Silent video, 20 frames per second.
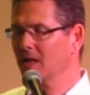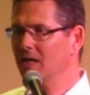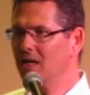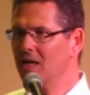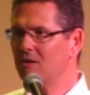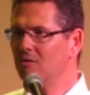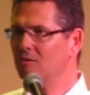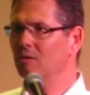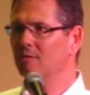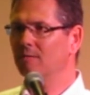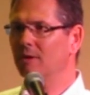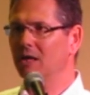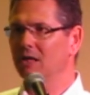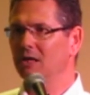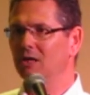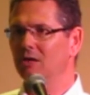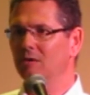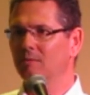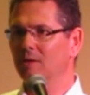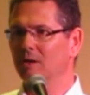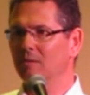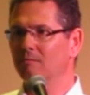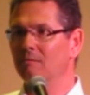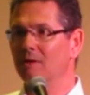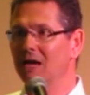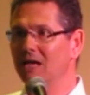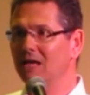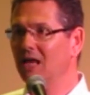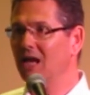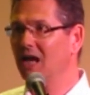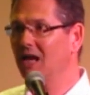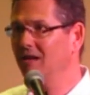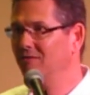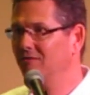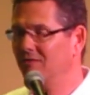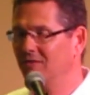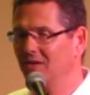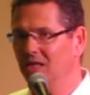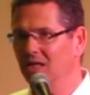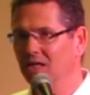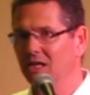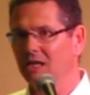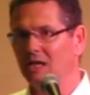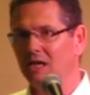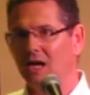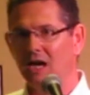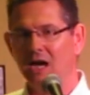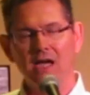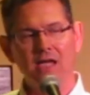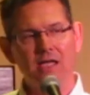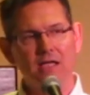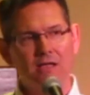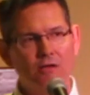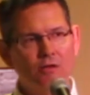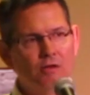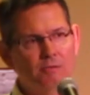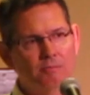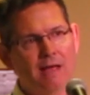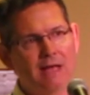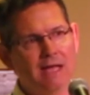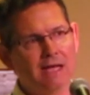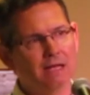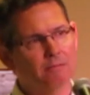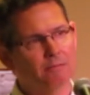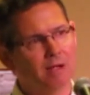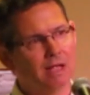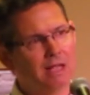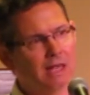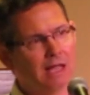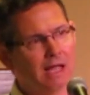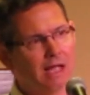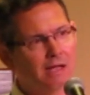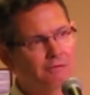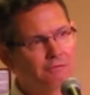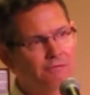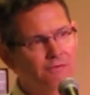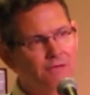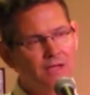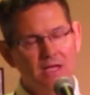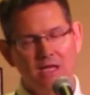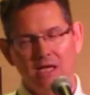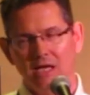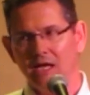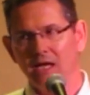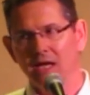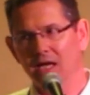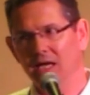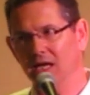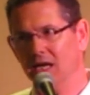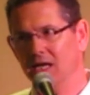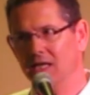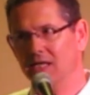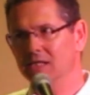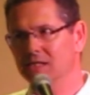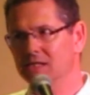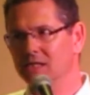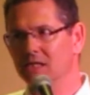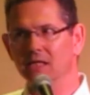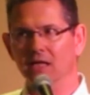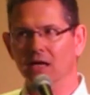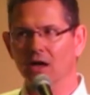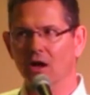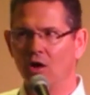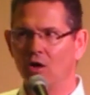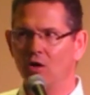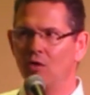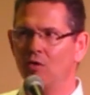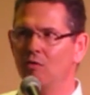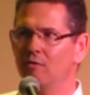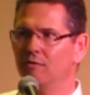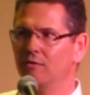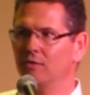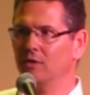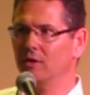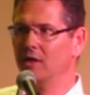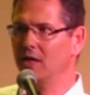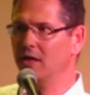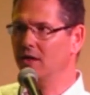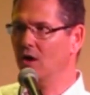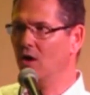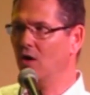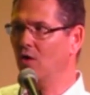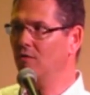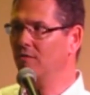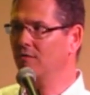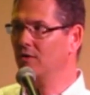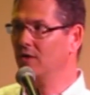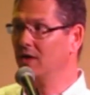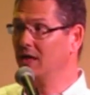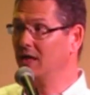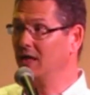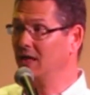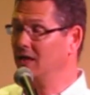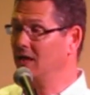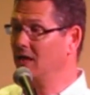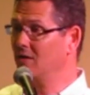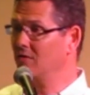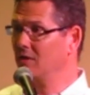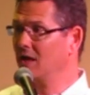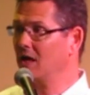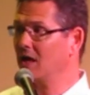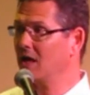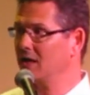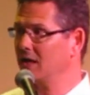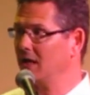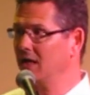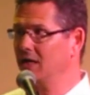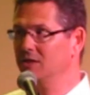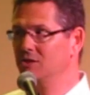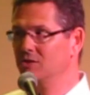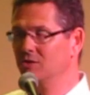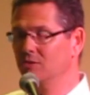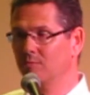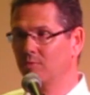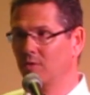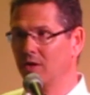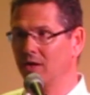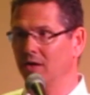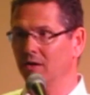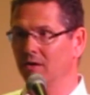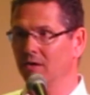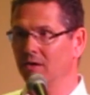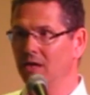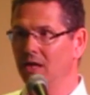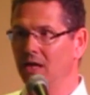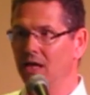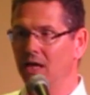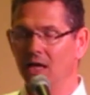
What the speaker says: And I don't know about you, but my life, I can look back at my life and I can see over and over again how God answered prayer.